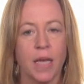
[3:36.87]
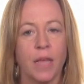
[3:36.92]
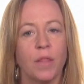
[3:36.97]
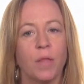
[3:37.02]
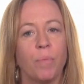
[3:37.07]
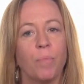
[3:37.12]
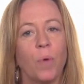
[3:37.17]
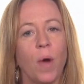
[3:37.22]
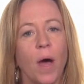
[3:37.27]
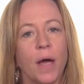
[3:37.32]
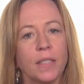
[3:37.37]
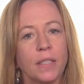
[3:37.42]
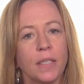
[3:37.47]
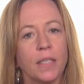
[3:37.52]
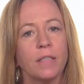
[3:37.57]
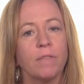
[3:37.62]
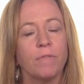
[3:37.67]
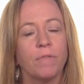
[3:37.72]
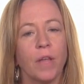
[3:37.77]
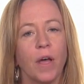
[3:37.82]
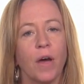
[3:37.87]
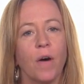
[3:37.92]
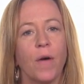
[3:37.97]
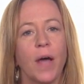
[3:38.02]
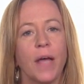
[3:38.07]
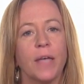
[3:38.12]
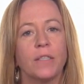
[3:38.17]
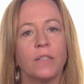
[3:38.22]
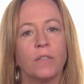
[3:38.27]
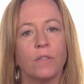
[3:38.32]
The process flow
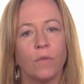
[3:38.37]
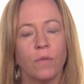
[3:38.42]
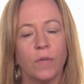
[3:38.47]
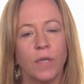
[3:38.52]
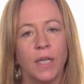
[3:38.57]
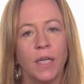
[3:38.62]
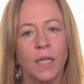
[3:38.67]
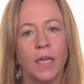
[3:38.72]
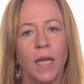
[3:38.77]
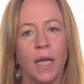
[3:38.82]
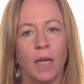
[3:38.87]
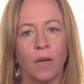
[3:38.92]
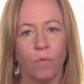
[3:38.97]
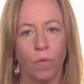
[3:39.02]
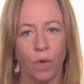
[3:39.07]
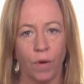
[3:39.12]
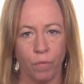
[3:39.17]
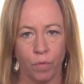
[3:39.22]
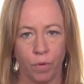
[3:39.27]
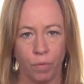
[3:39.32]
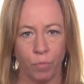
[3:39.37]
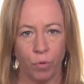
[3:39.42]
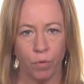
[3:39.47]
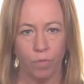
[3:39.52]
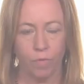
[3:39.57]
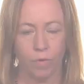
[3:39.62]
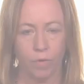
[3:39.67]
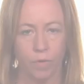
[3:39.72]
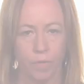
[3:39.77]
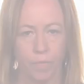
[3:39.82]
has screening and grit
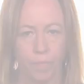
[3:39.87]
removal,